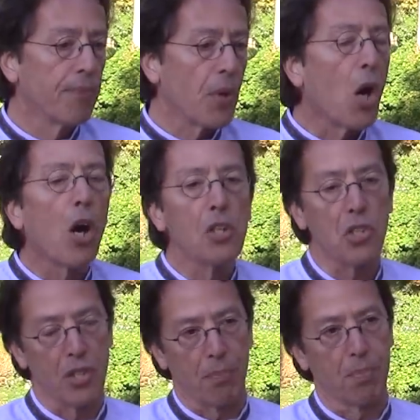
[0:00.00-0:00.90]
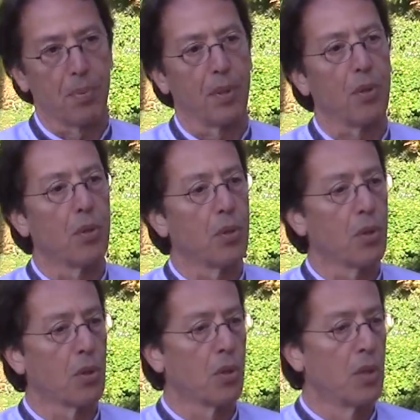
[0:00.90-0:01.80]
hardship
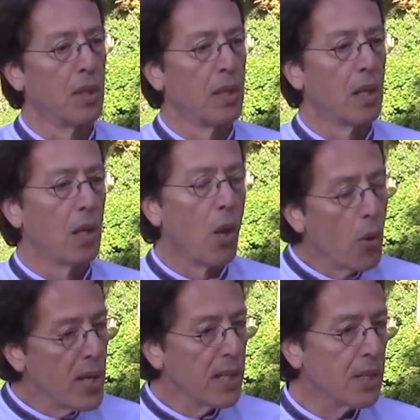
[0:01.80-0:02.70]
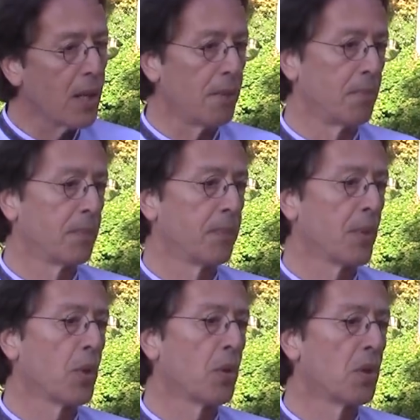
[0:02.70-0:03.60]
or low income
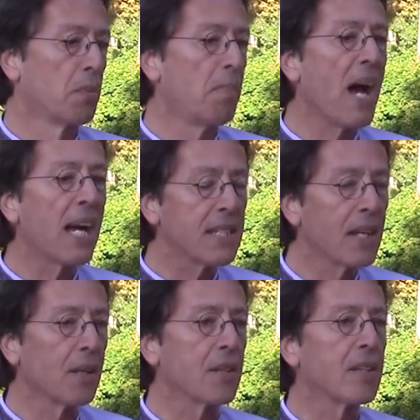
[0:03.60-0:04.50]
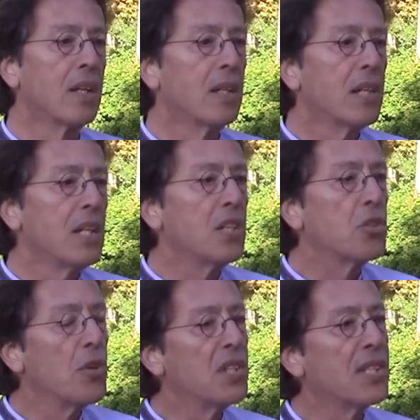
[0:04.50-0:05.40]
or bad health is
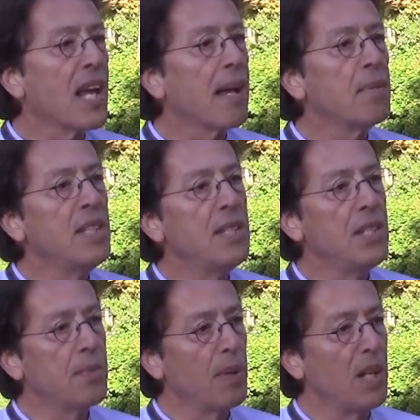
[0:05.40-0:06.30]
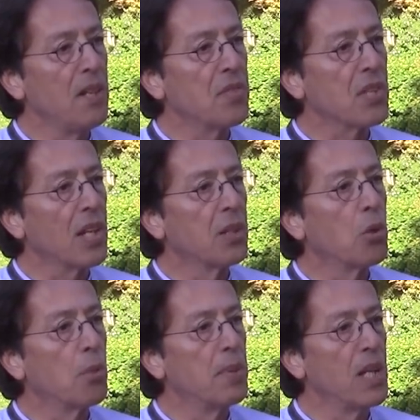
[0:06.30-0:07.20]
to examine these beliefs and
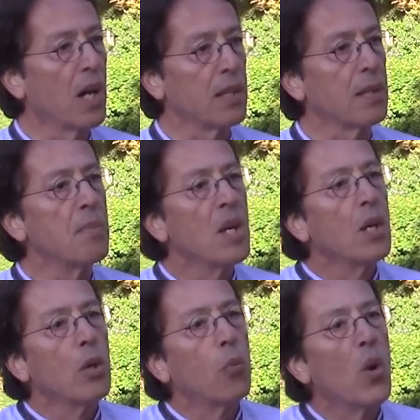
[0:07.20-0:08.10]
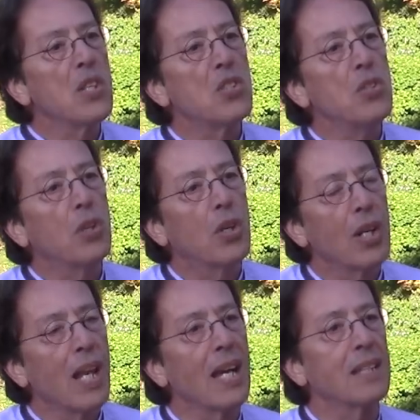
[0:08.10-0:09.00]
go beyond them. Once you
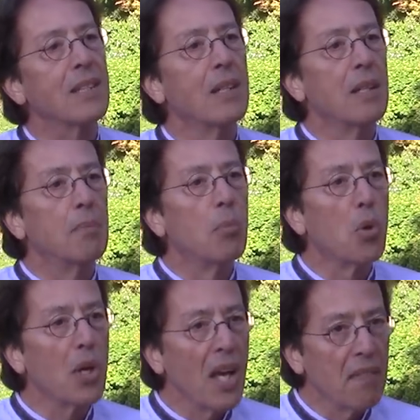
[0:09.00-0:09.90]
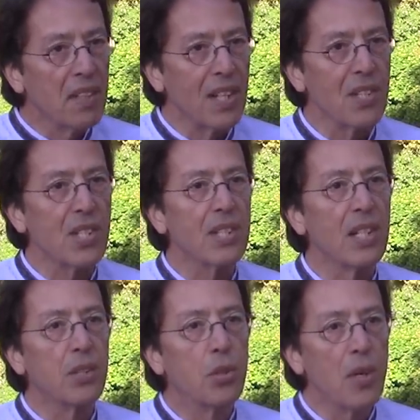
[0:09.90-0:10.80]
collect more evidence
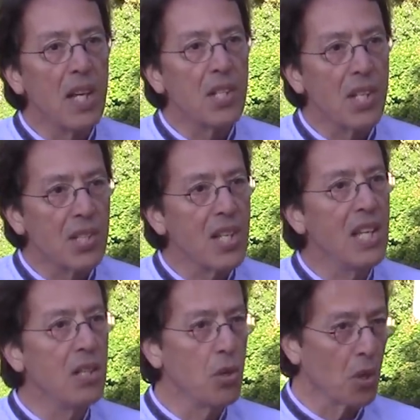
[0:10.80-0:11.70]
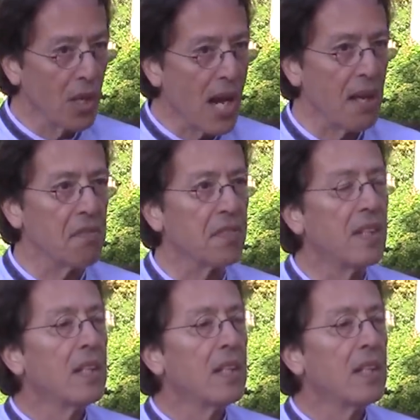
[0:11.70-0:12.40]
that grace is in your life,